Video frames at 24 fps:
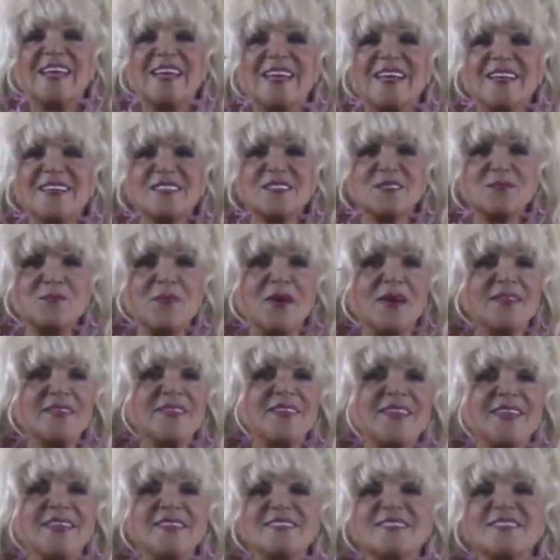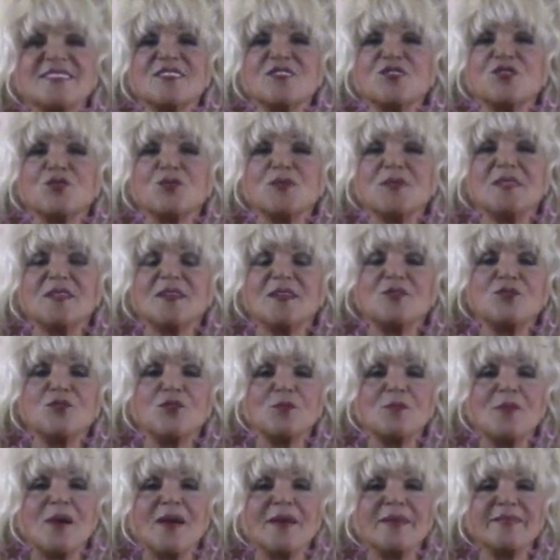Is money and security on
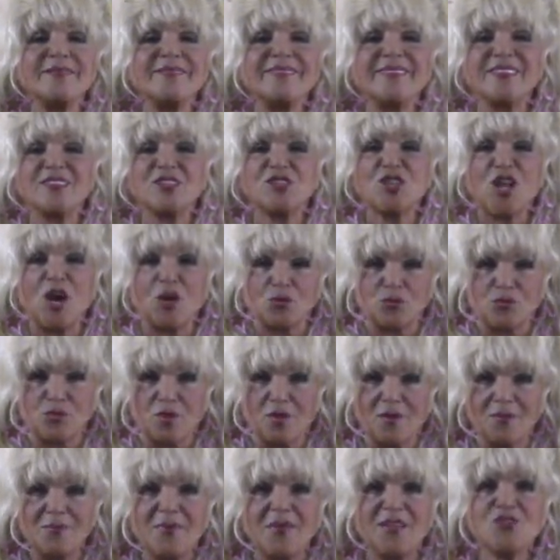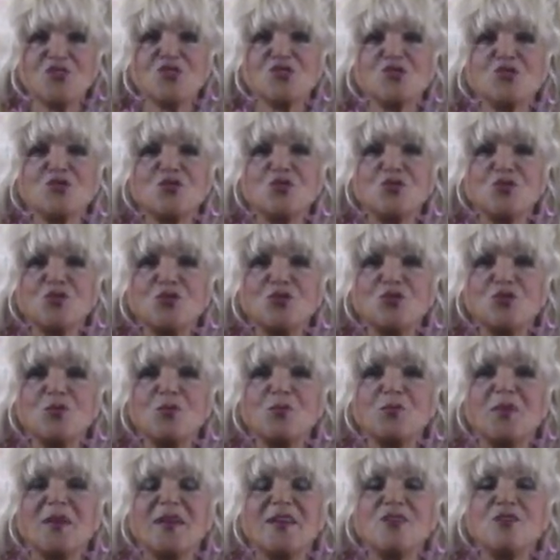your mind? Don't. Make sure you
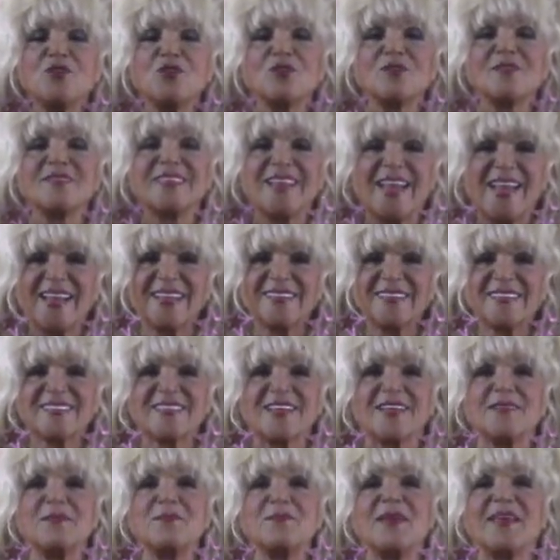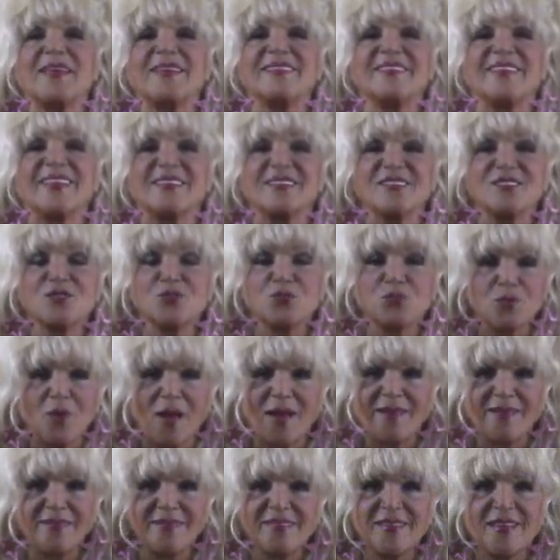pay your debts and make things
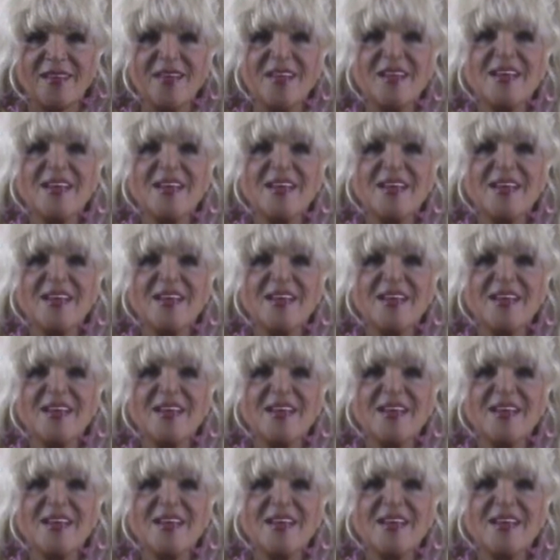right.